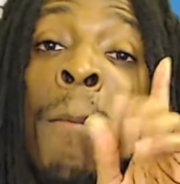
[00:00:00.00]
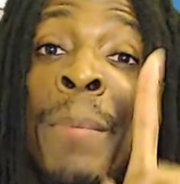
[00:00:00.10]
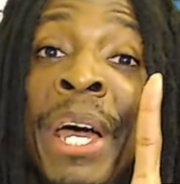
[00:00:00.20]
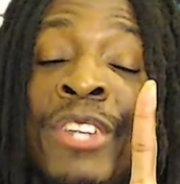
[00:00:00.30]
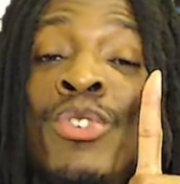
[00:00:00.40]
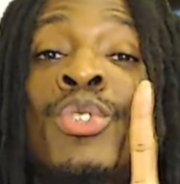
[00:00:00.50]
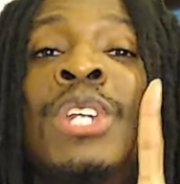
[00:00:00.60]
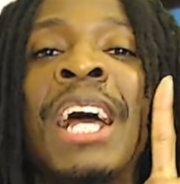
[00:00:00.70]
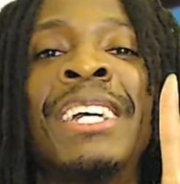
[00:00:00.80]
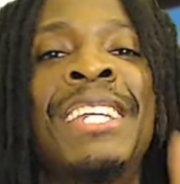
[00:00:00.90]
But Junto
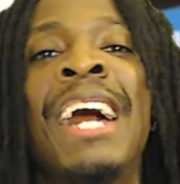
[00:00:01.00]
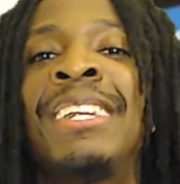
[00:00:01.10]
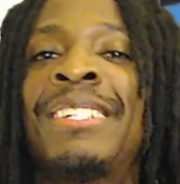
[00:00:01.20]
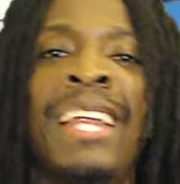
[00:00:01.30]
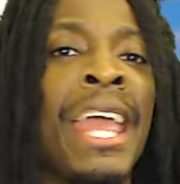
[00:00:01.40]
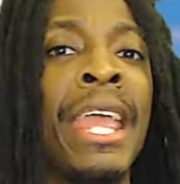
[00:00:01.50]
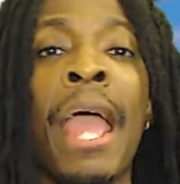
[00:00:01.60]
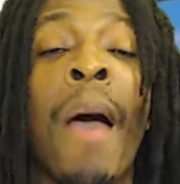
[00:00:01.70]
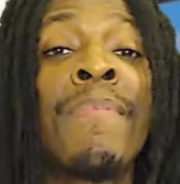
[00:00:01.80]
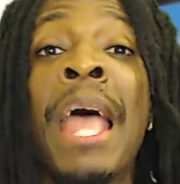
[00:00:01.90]
Nakatani said, hey,
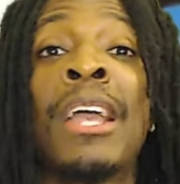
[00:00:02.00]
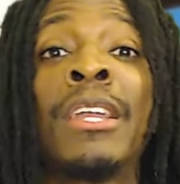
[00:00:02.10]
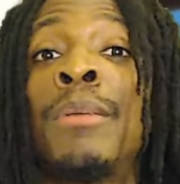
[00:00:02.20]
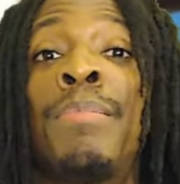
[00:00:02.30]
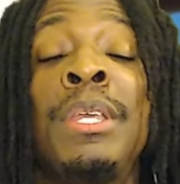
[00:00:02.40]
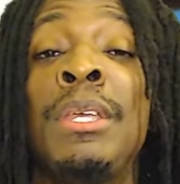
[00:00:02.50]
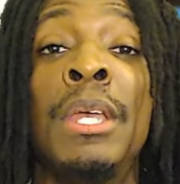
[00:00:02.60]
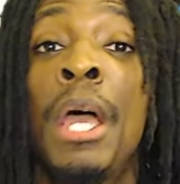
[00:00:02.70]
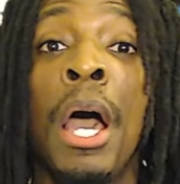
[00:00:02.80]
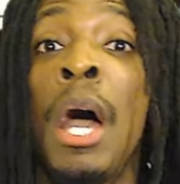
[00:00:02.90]
I'm not going to be
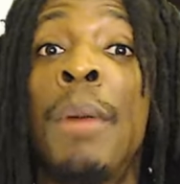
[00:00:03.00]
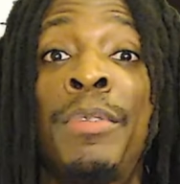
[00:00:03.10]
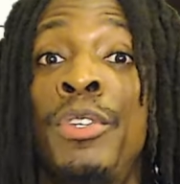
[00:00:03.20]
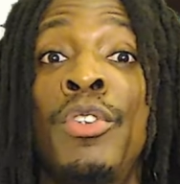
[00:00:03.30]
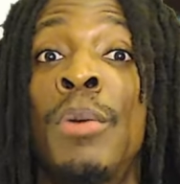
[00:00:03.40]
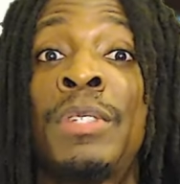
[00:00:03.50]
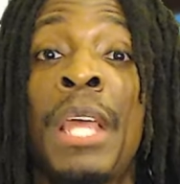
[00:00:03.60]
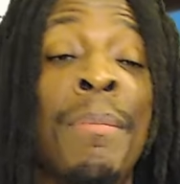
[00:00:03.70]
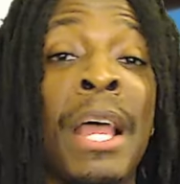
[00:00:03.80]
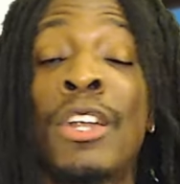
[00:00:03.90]
upped. You know what I'm saying?
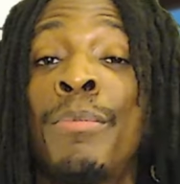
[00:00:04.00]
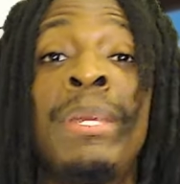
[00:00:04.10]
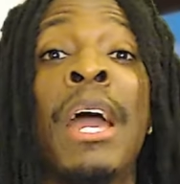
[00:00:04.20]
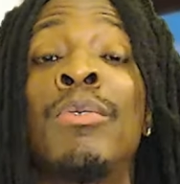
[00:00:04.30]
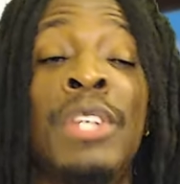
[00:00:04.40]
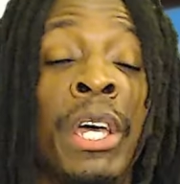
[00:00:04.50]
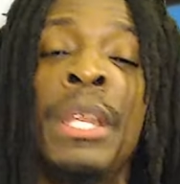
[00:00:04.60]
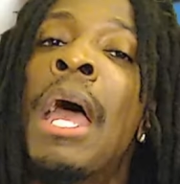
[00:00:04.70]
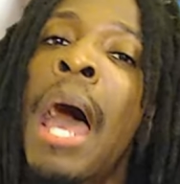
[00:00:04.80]
I'm not going to be outdone.